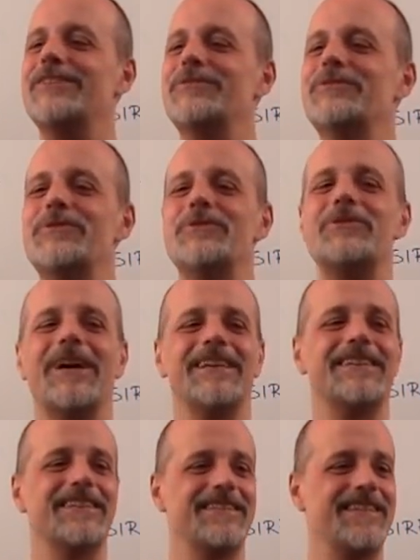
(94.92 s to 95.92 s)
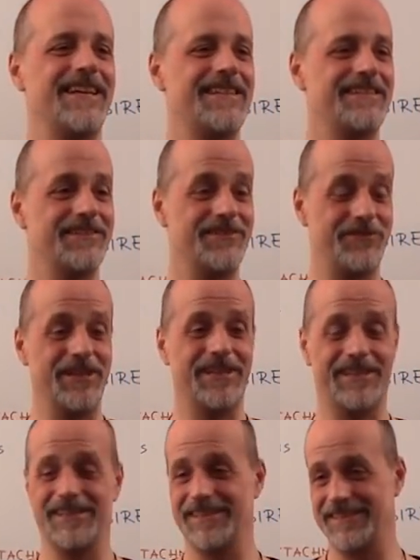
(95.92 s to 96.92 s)
Do you understand the
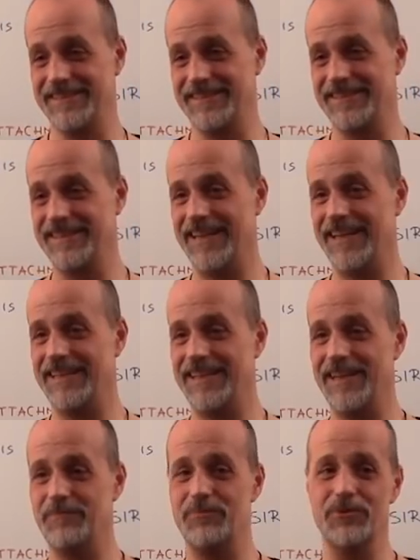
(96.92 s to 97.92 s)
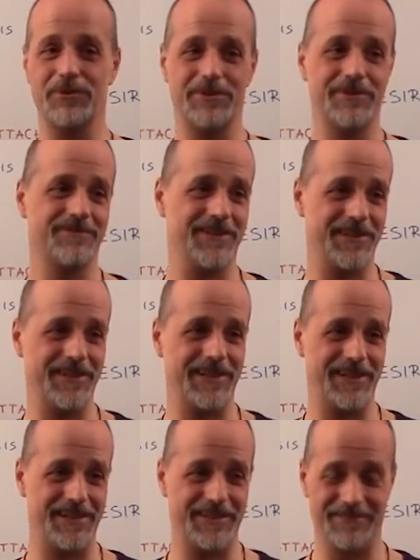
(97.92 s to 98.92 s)
trick that he pulled on
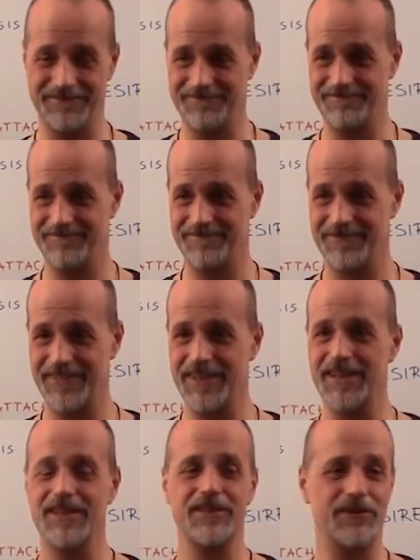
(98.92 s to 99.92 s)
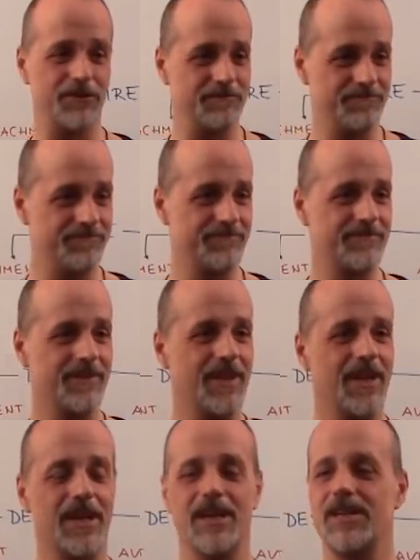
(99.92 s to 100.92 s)
her? So,
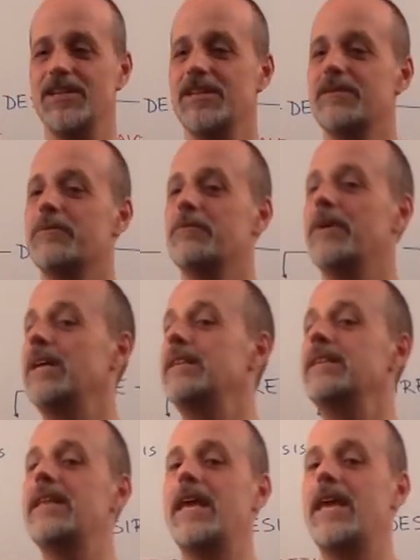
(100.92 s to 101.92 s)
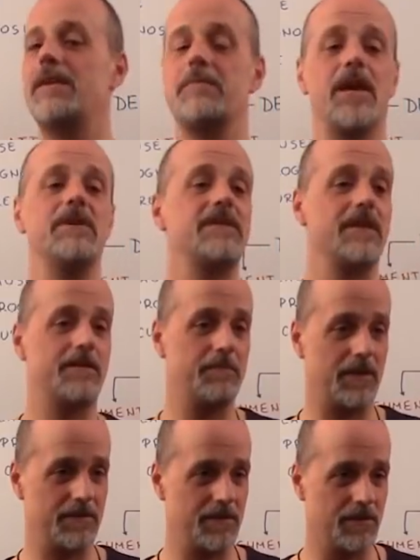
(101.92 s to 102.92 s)
one day, maybe six
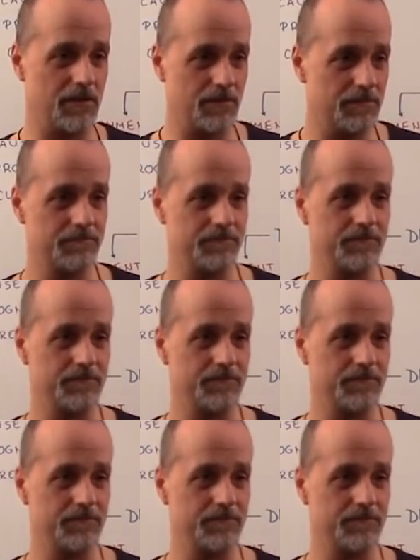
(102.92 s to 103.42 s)
months ago,